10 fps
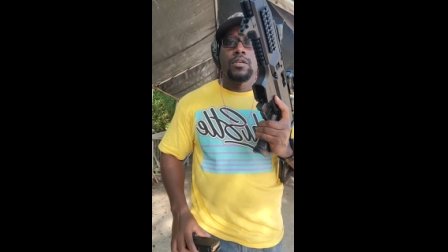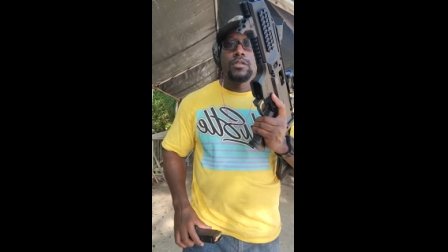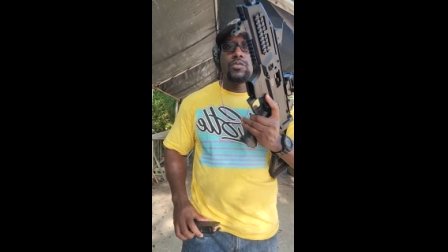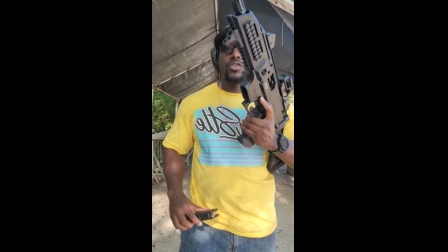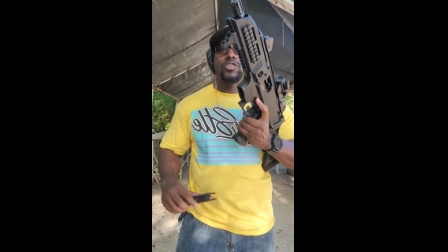
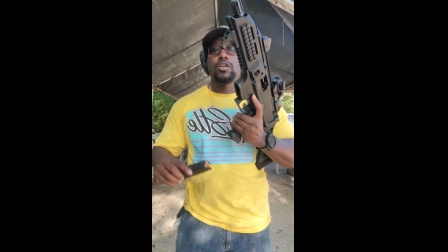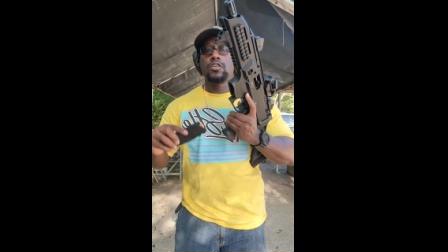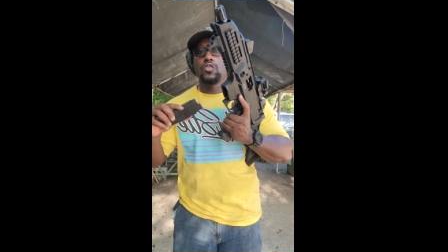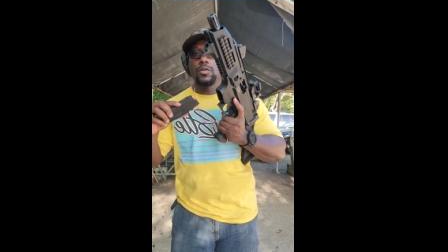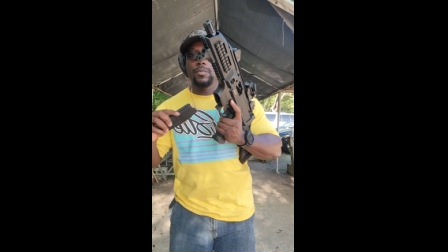I'm just
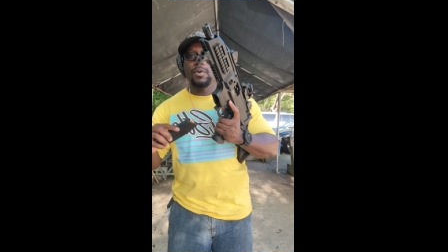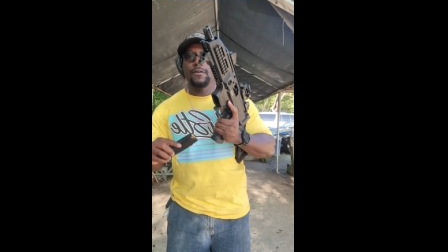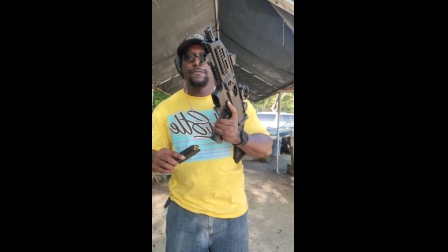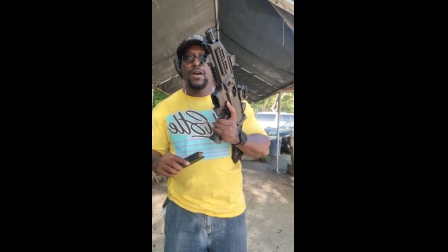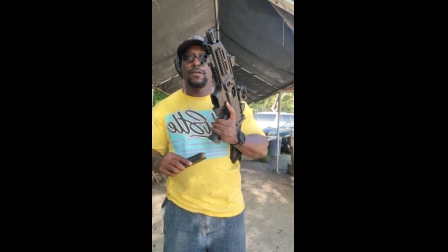gonna load
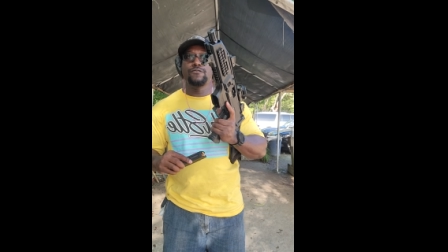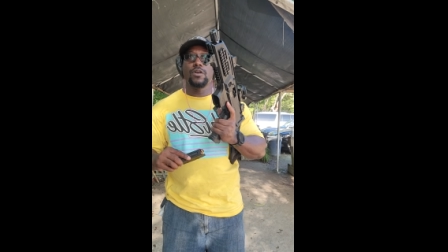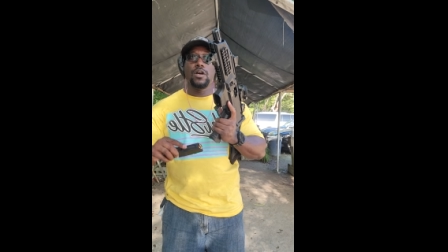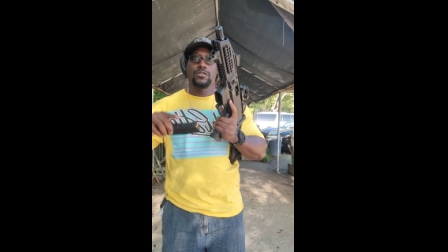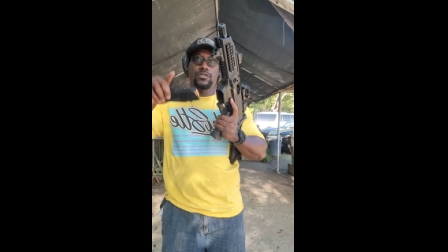five
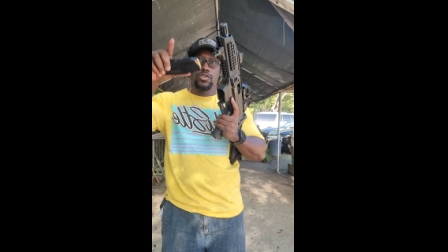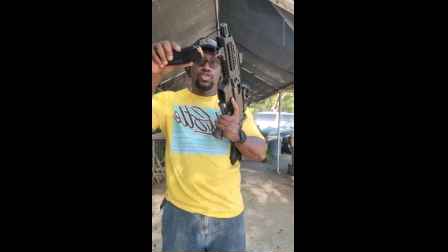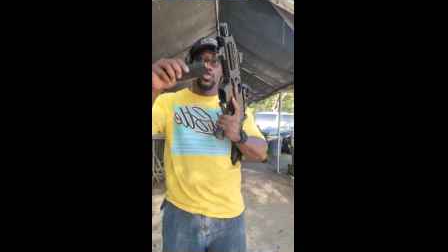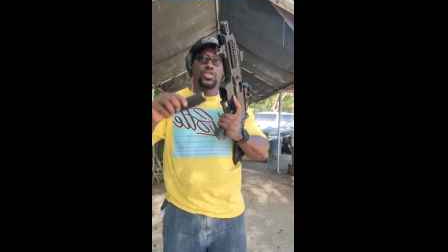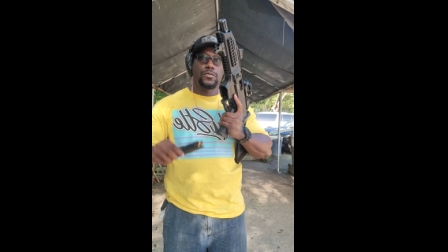rounds,
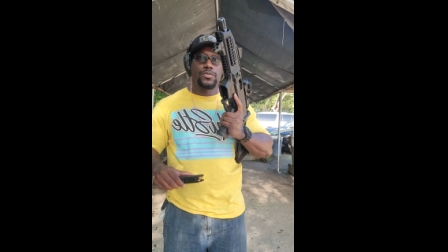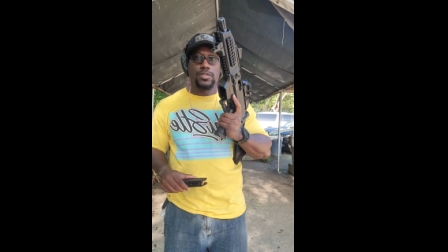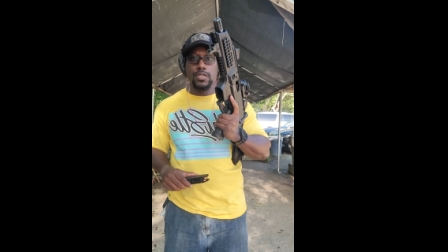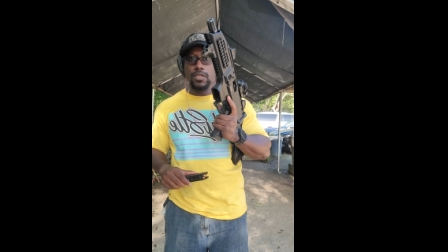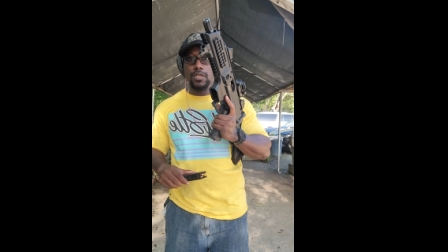shoot some
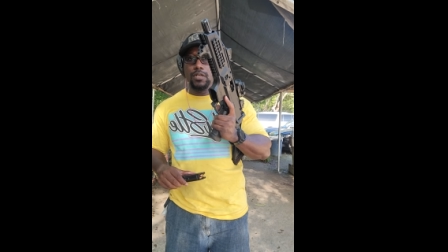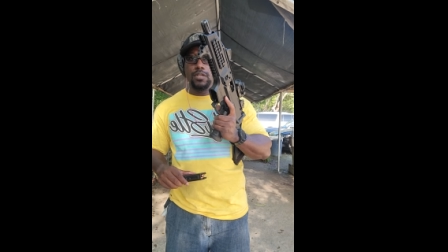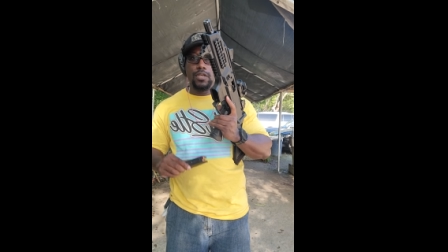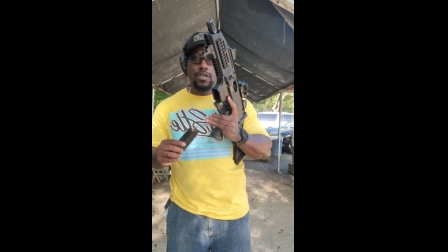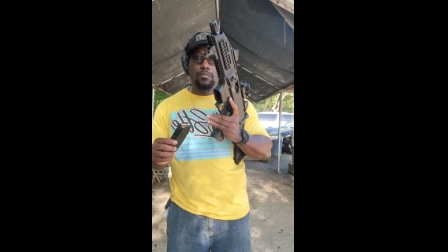
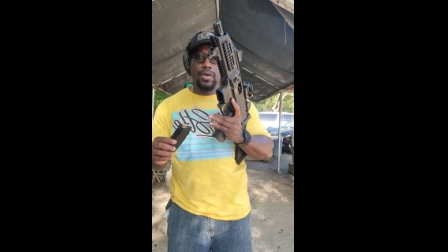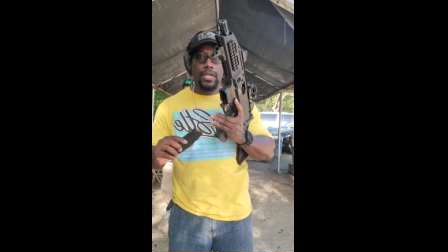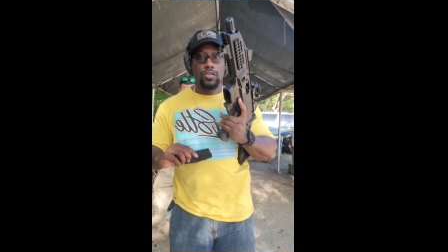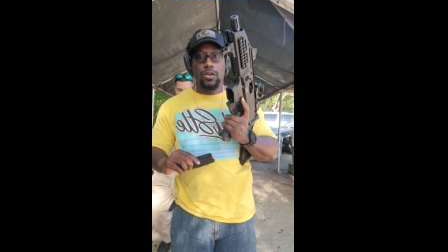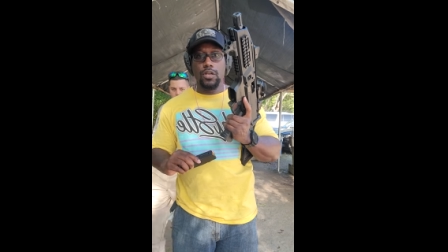steel, then come
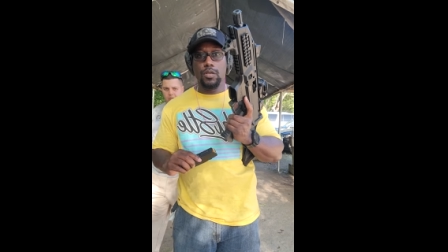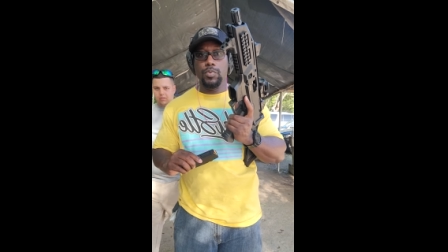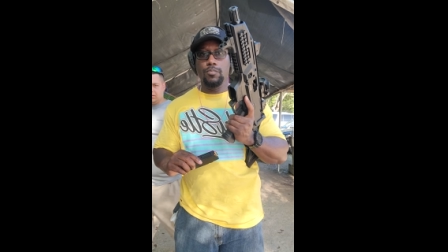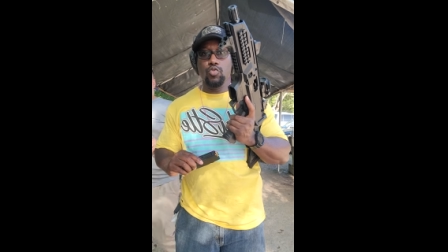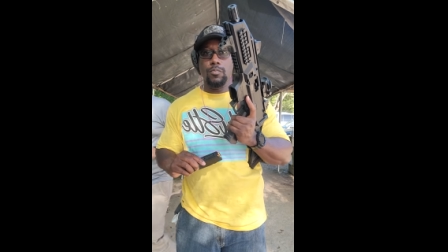back, talk a little
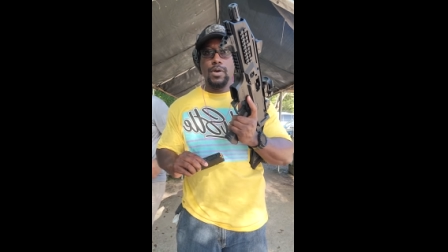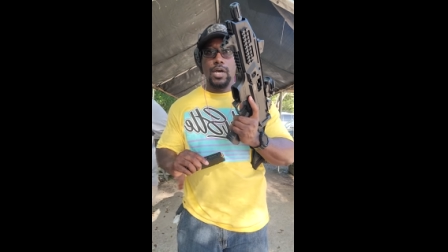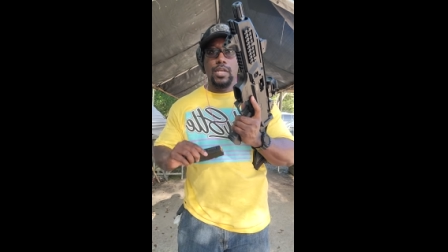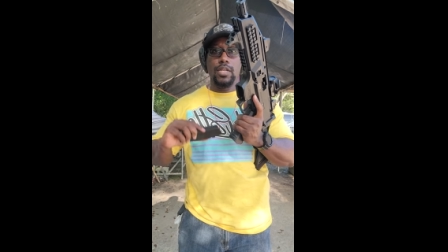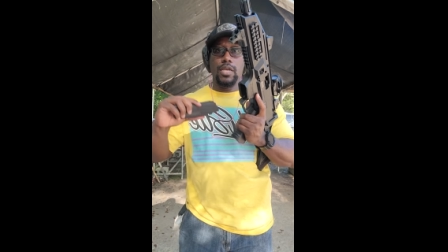bit more
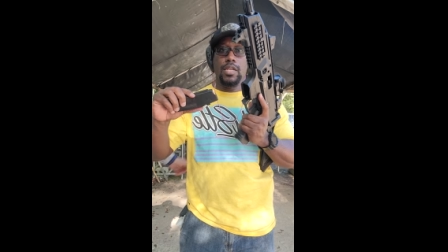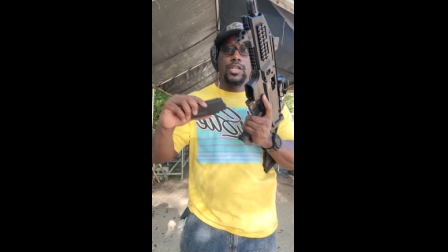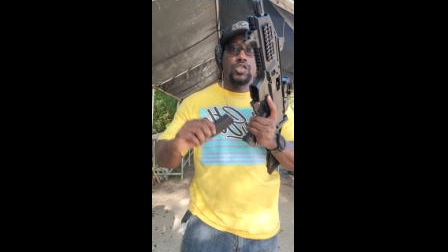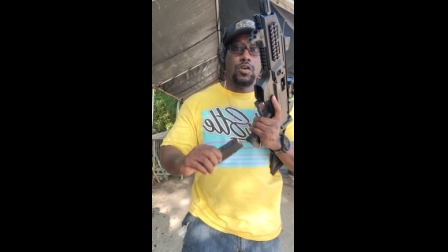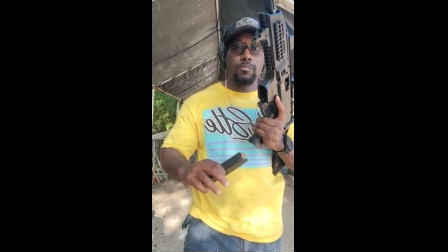about it, and
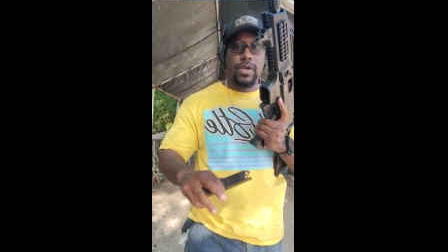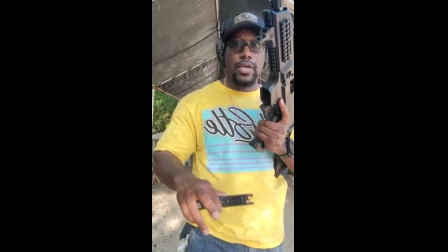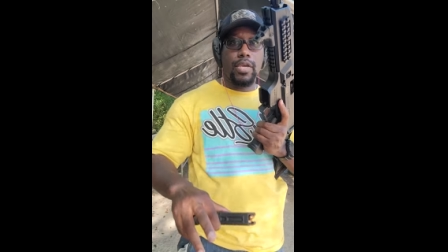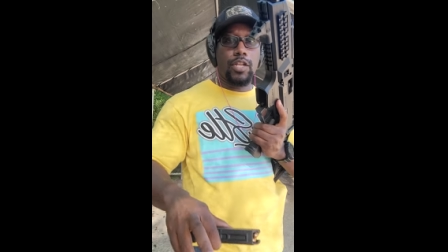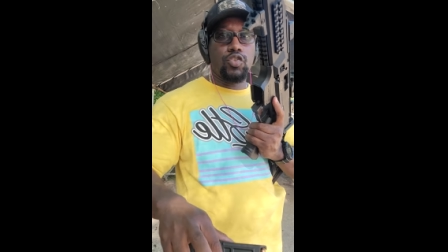then jump
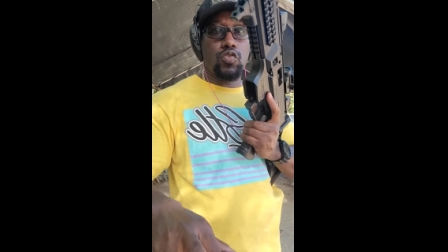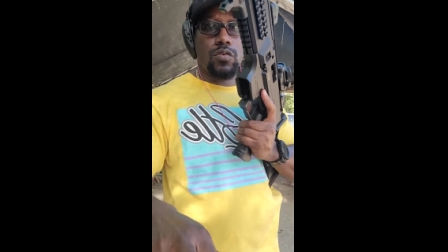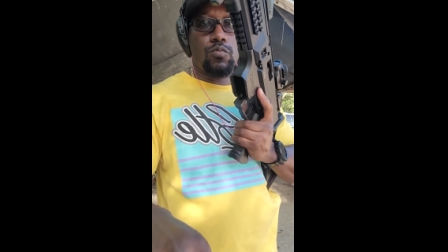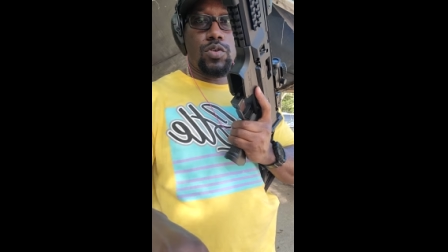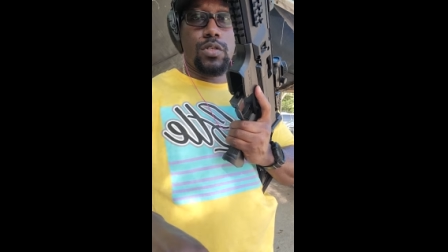back again and shoot
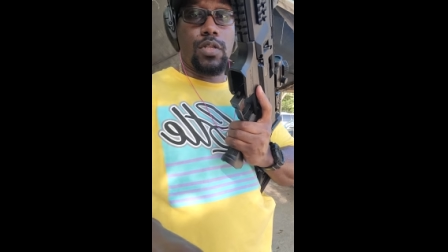some more